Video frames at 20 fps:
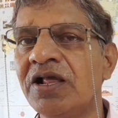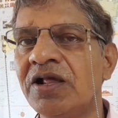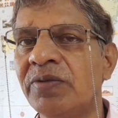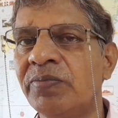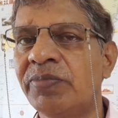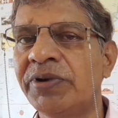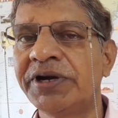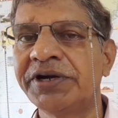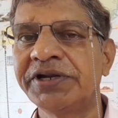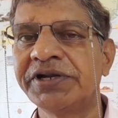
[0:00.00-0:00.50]

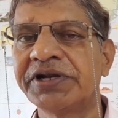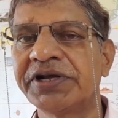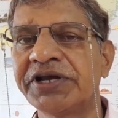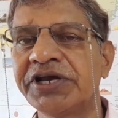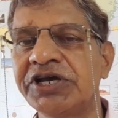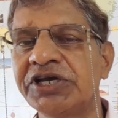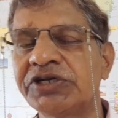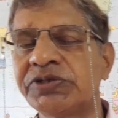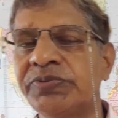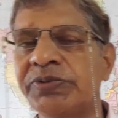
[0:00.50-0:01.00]
But in
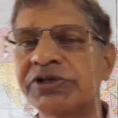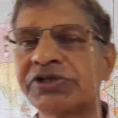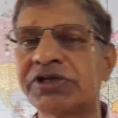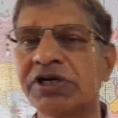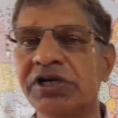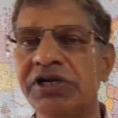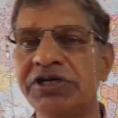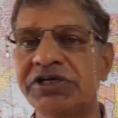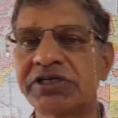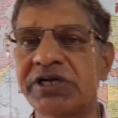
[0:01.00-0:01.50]
case
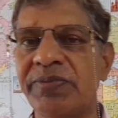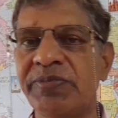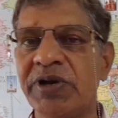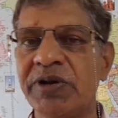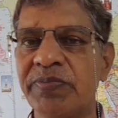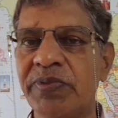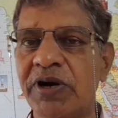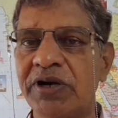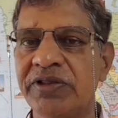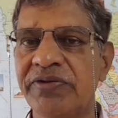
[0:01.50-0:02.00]
vessel is coming
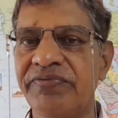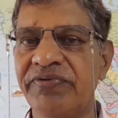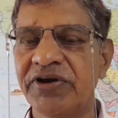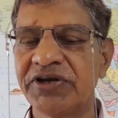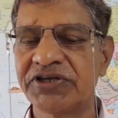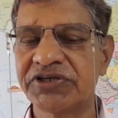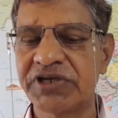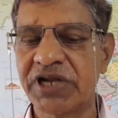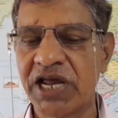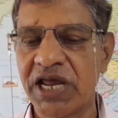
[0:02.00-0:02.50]
for the
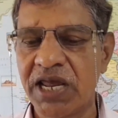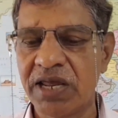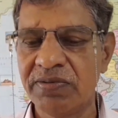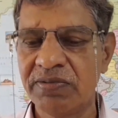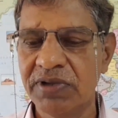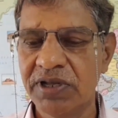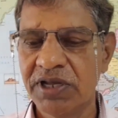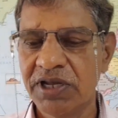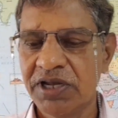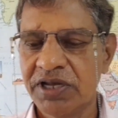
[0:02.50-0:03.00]
first
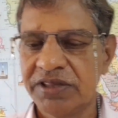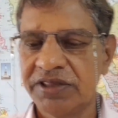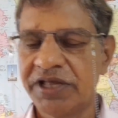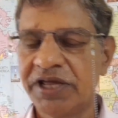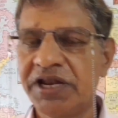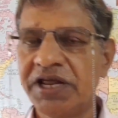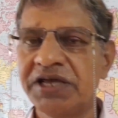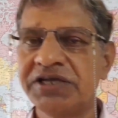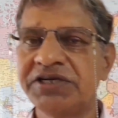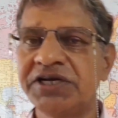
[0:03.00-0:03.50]
time, then
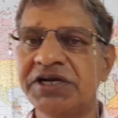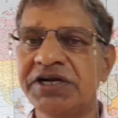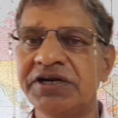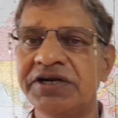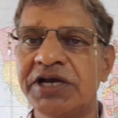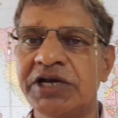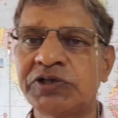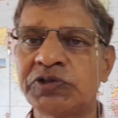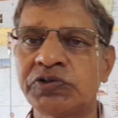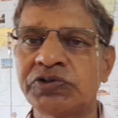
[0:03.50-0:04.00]
agent
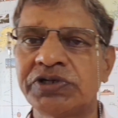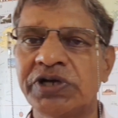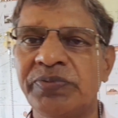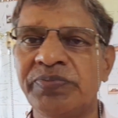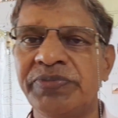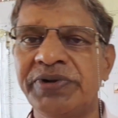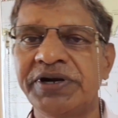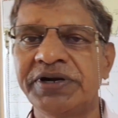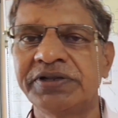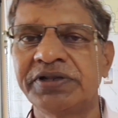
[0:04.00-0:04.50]
has to
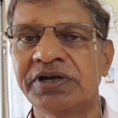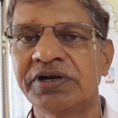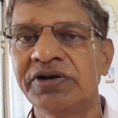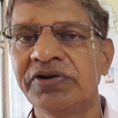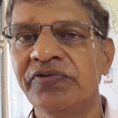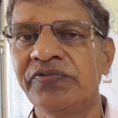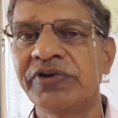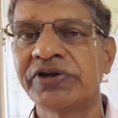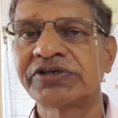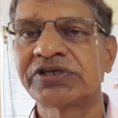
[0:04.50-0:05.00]
submit the
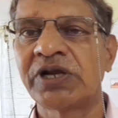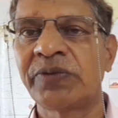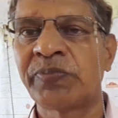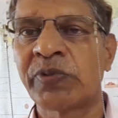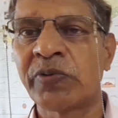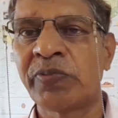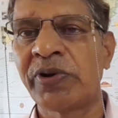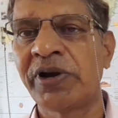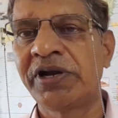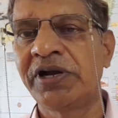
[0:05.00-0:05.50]
vessel
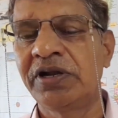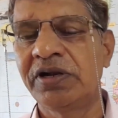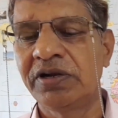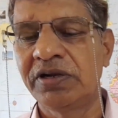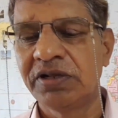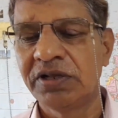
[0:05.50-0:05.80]
profile.